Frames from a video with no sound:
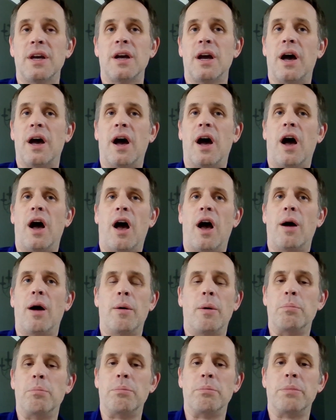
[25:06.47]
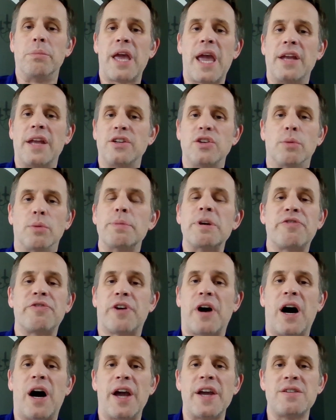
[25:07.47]
and you'll be
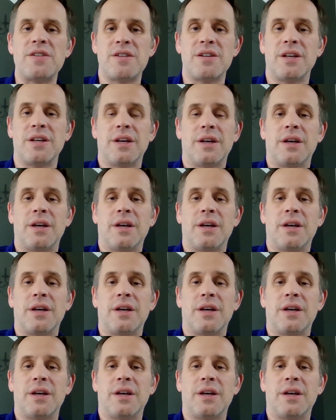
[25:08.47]
fine.